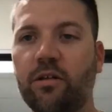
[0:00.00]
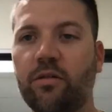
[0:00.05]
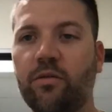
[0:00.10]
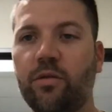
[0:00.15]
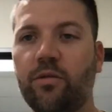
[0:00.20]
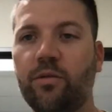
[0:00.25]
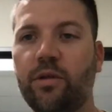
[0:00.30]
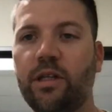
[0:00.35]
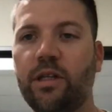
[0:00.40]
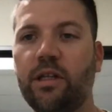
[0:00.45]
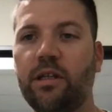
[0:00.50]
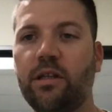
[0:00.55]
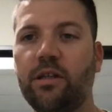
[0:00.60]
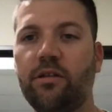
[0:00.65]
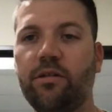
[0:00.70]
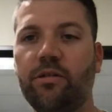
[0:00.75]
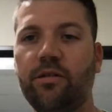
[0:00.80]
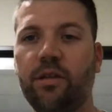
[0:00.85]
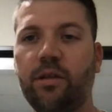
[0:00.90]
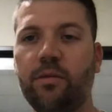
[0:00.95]
would we need to
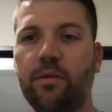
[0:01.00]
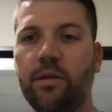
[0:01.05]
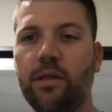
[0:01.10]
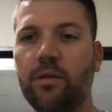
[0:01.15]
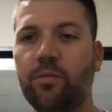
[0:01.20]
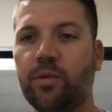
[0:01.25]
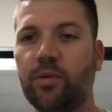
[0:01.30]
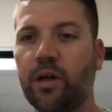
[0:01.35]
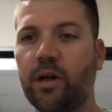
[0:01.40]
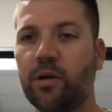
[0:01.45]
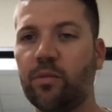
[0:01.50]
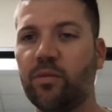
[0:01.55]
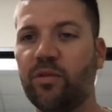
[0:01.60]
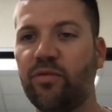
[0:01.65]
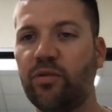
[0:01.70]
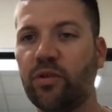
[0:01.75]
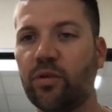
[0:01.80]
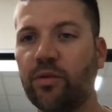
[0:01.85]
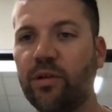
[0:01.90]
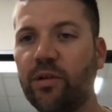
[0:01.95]
use CBD product
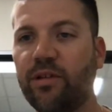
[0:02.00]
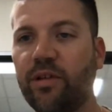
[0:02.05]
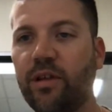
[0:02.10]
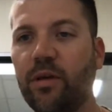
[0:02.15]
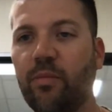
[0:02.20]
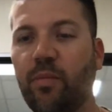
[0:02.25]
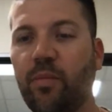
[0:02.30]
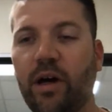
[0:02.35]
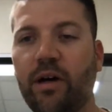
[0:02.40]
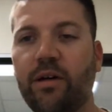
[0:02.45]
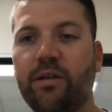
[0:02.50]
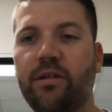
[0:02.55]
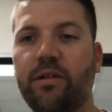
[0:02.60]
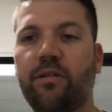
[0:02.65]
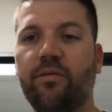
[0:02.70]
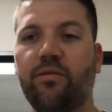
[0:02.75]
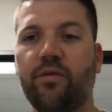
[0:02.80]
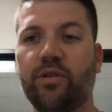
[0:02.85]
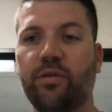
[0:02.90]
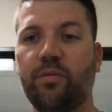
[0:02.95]
before we see a
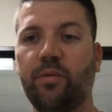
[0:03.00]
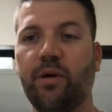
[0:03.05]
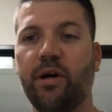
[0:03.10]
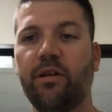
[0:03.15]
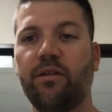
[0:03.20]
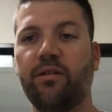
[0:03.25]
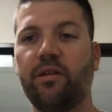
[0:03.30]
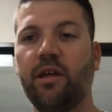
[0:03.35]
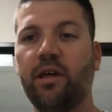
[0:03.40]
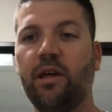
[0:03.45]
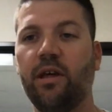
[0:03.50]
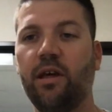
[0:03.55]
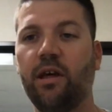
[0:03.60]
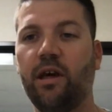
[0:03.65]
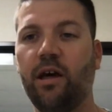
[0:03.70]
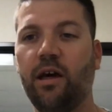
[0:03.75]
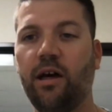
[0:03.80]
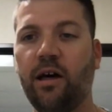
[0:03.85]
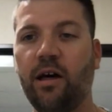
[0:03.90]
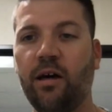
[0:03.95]
positive response?
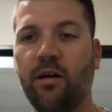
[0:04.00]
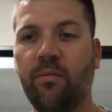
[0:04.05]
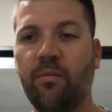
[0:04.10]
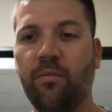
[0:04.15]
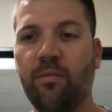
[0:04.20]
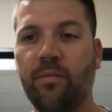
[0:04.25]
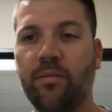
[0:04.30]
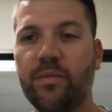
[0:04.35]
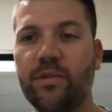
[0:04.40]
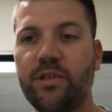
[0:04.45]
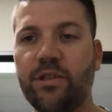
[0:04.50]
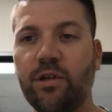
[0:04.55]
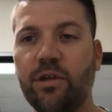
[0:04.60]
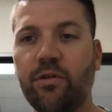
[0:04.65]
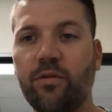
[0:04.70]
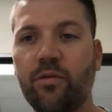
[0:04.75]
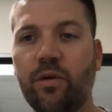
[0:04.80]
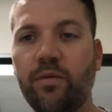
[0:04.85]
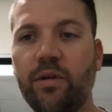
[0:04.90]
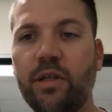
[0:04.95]
So
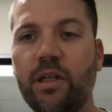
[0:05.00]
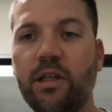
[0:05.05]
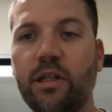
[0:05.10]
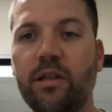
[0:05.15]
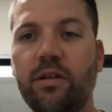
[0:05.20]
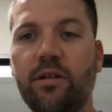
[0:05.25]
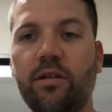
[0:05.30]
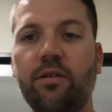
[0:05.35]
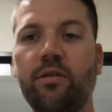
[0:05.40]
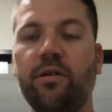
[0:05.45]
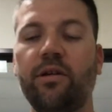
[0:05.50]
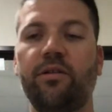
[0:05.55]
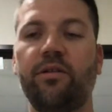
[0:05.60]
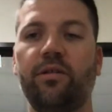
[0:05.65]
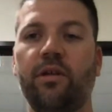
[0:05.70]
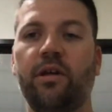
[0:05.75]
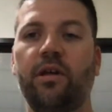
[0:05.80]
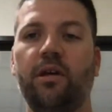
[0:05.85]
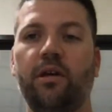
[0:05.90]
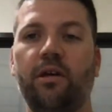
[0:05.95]
what we need to do
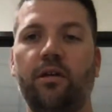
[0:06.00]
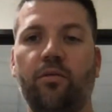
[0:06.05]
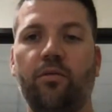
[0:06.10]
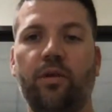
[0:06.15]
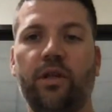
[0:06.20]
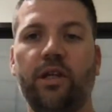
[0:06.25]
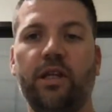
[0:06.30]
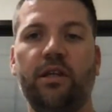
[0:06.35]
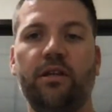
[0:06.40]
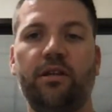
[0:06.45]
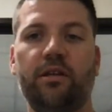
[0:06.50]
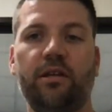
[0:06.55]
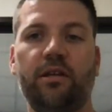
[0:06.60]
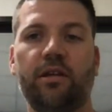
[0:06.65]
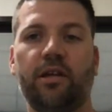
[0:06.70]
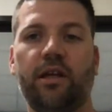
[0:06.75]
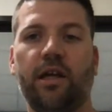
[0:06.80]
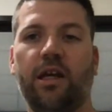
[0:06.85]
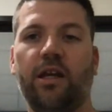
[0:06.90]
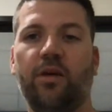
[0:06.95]
is we need
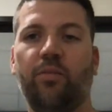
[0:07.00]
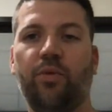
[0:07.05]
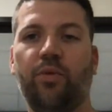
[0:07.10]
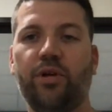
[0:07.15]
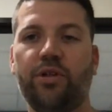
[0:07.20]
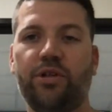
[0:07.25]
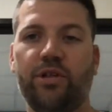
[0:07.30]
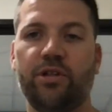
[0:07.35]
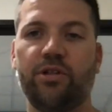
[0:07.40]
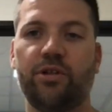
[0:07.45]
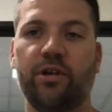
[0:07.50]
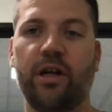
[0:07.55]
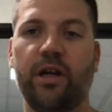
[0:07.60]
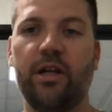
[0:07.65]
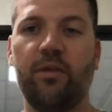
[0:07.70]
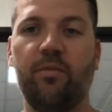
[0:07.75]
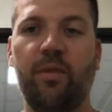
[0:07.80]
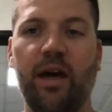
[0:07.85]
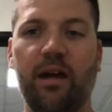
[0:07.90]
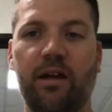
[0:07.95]
to kind of push a
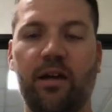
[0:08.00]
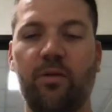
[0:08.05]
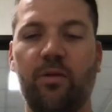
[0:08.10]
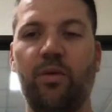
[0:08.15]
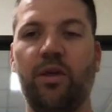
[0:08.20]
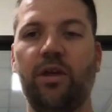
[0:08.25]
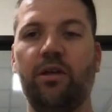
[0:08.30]
train back up